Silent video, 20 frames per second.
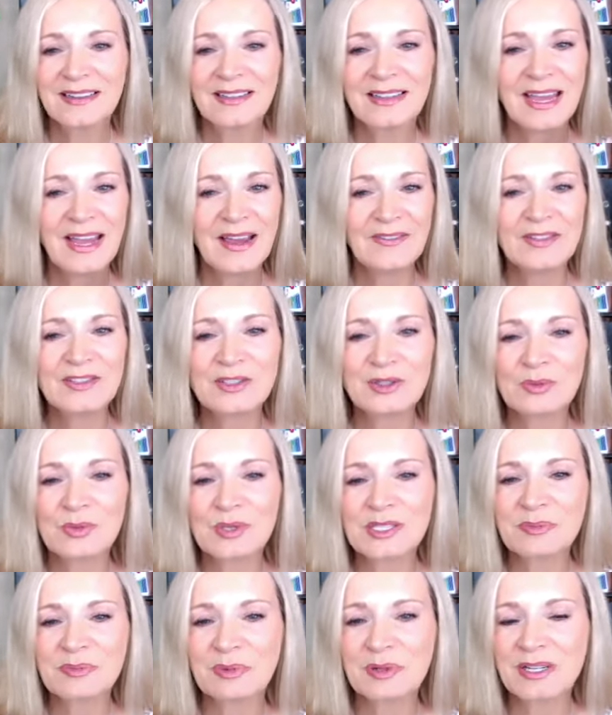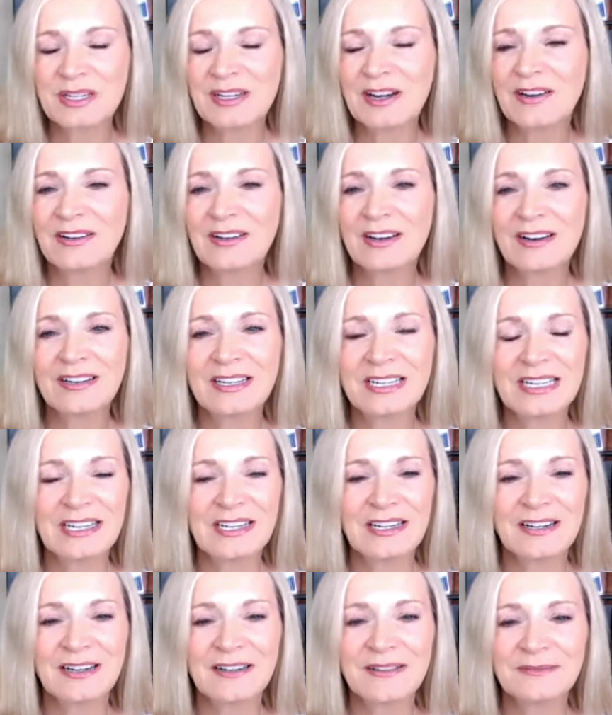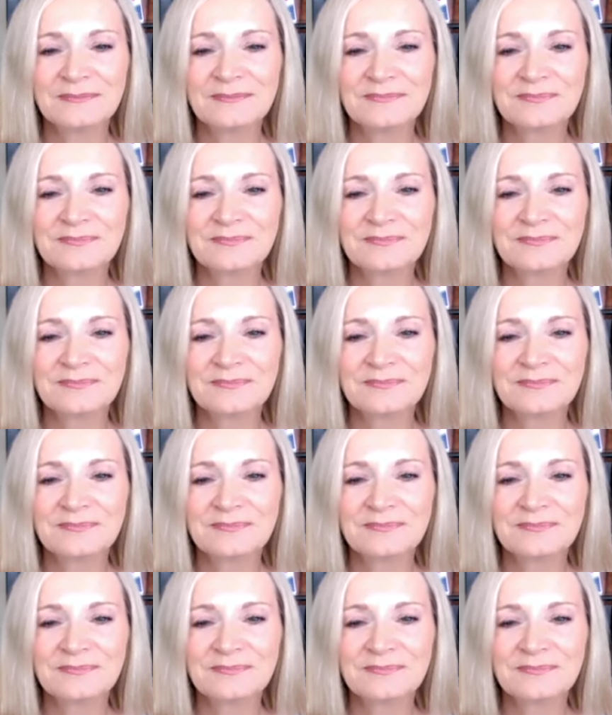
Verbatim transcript: the heavens are whispering in our ear